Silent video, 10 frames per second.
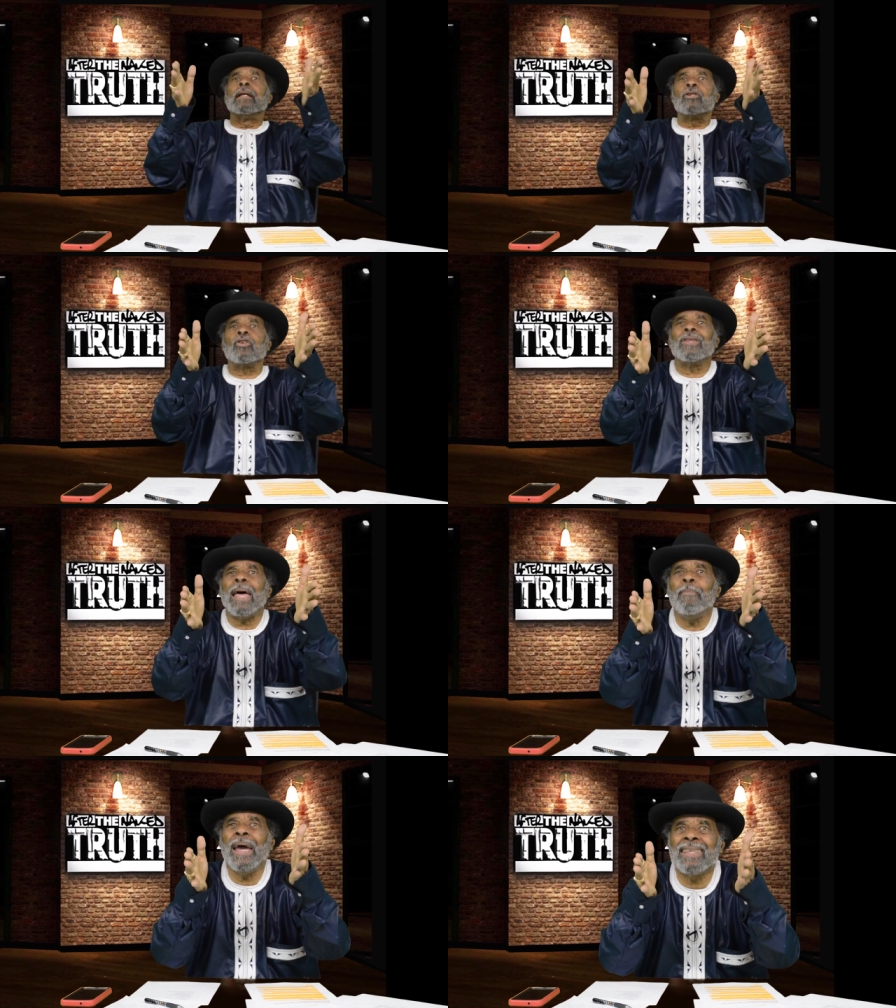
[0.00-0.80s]
So
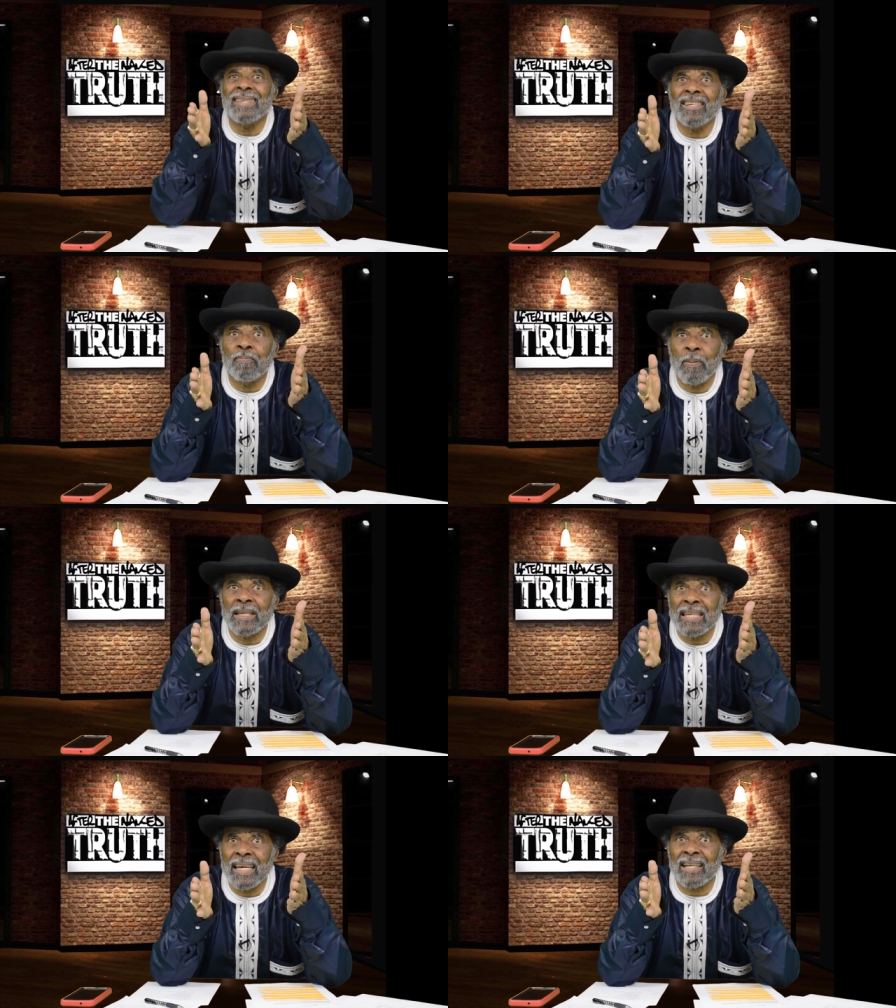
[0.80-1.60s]
that makes us
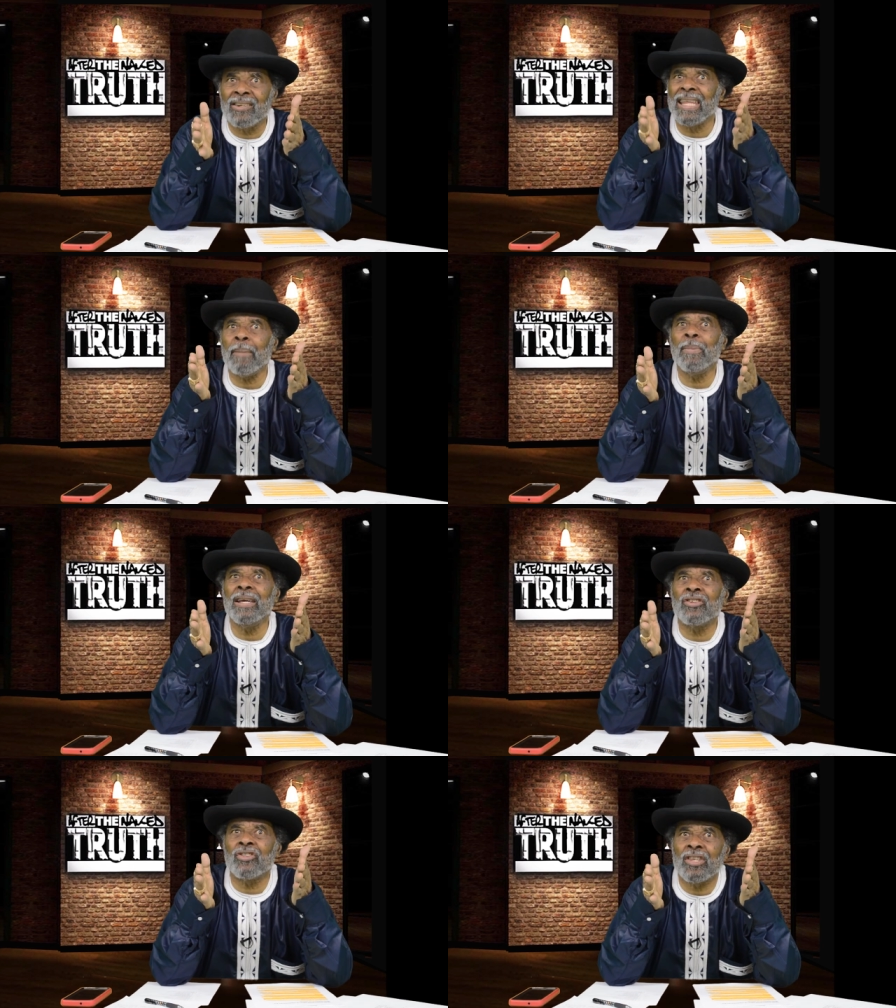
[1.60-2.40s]
particular. That
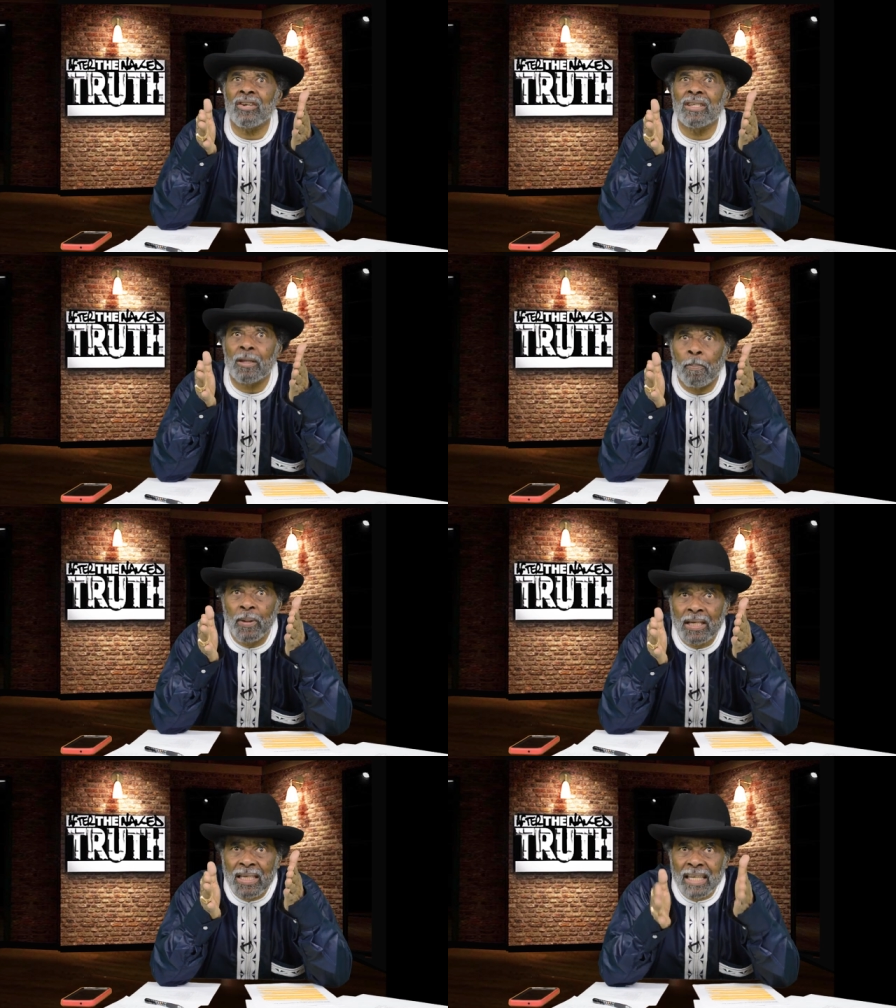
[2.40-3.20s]
means that there is a
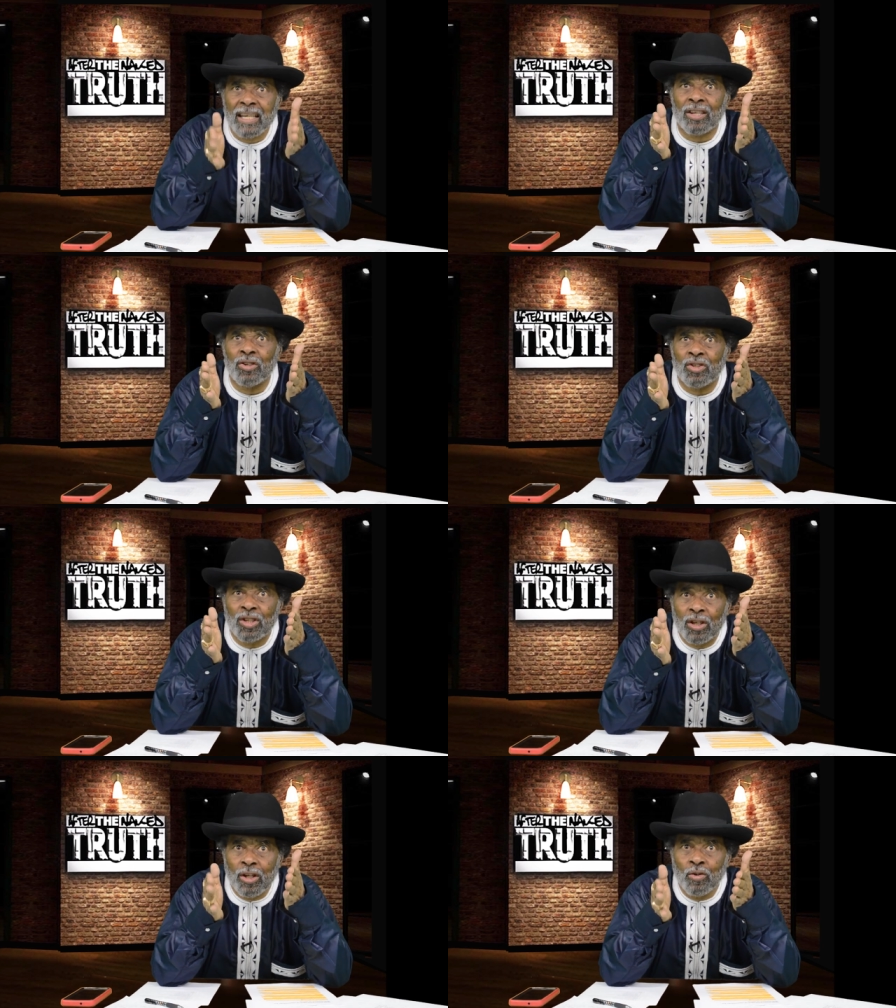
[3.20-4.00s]
particular
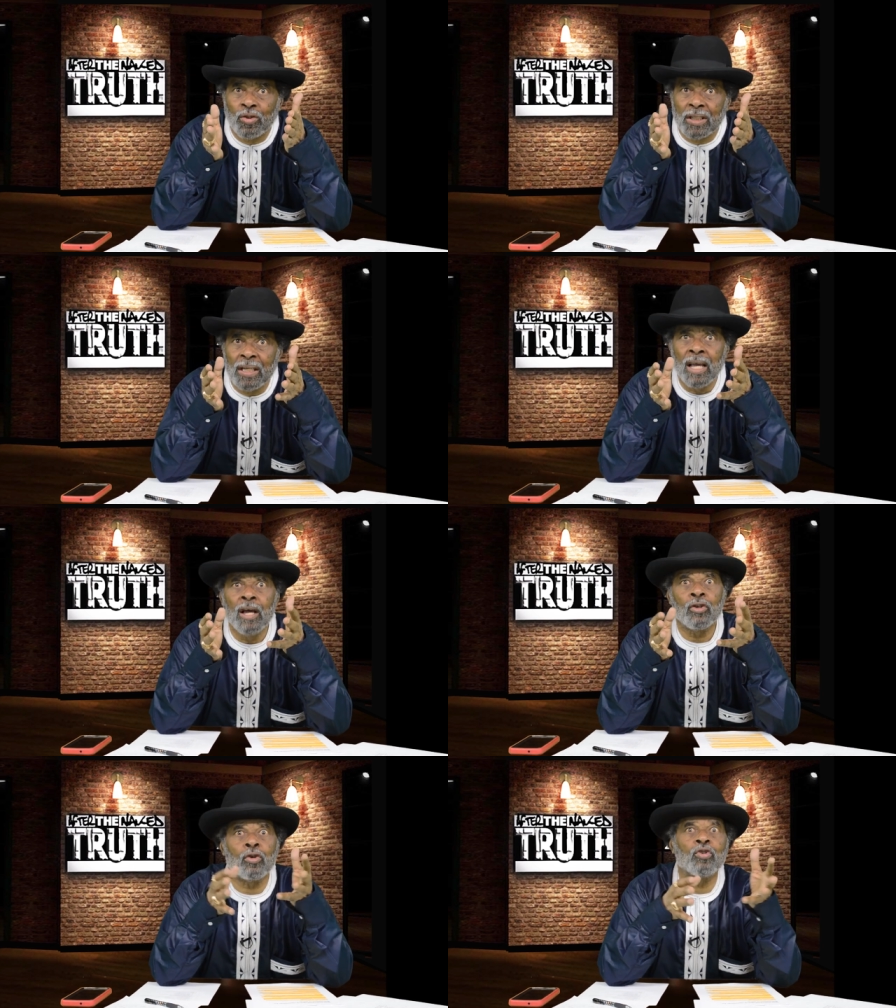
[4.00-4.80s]
solution
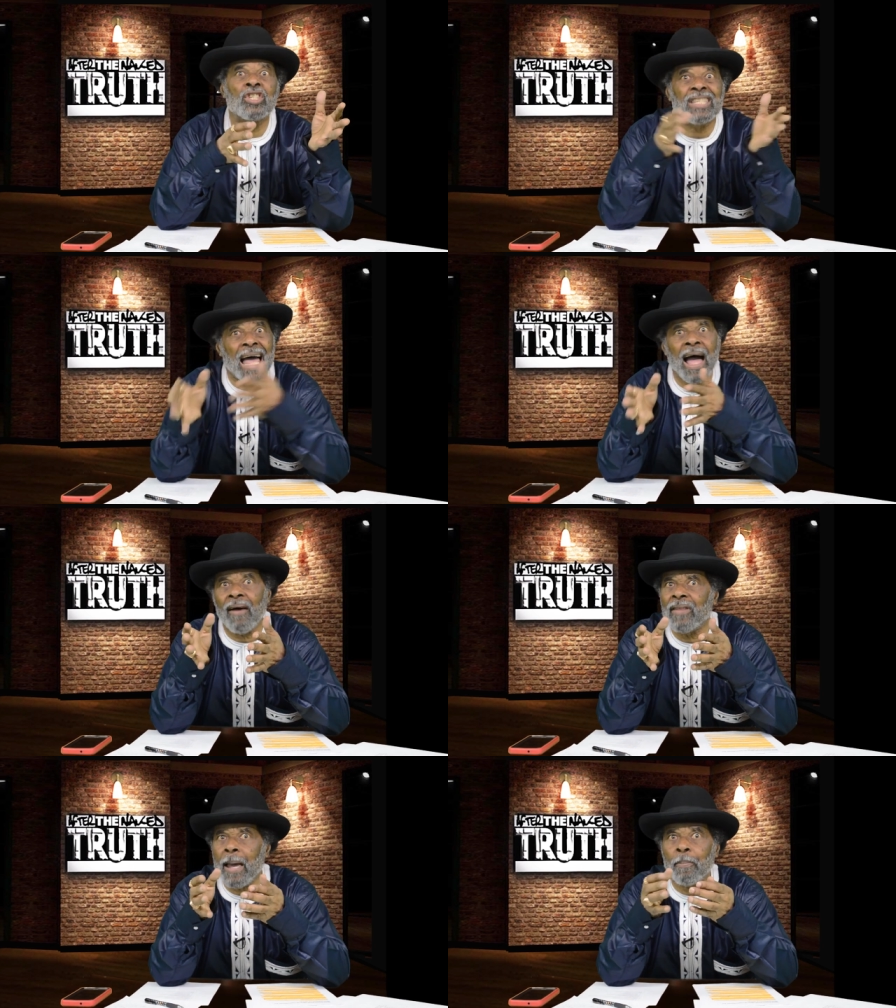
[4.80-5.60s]
to
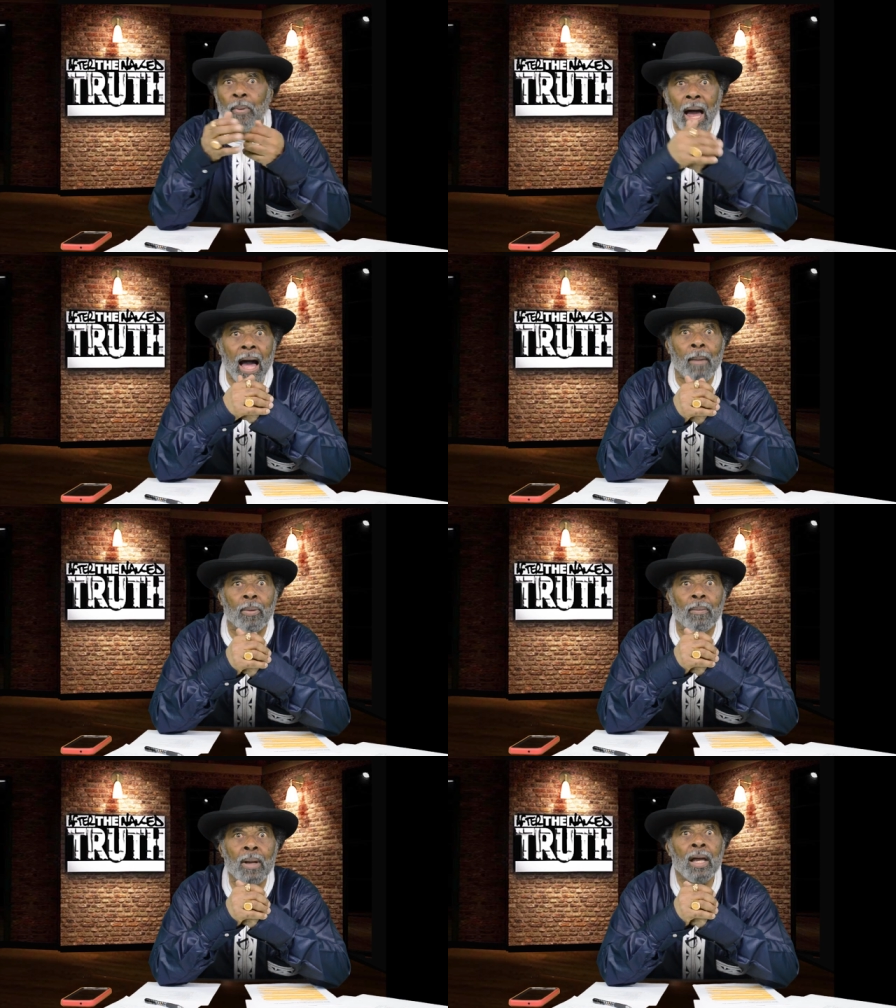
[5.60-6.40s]
solve that
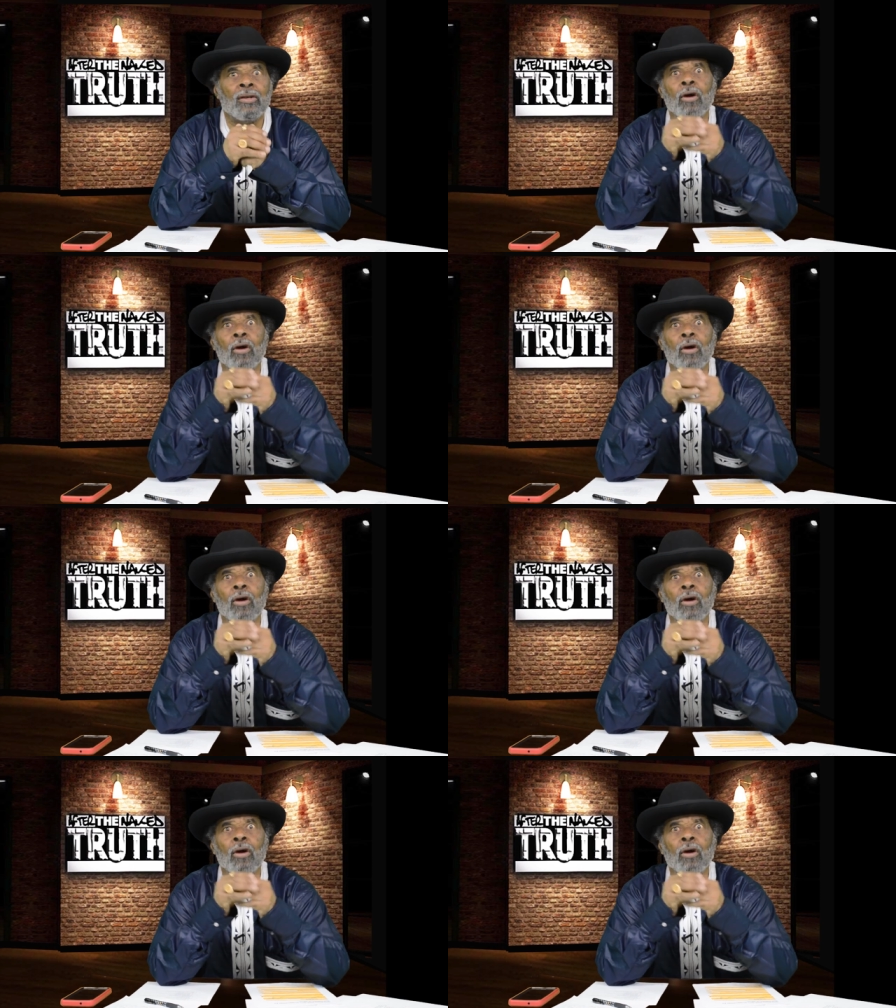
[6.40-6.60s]
problem.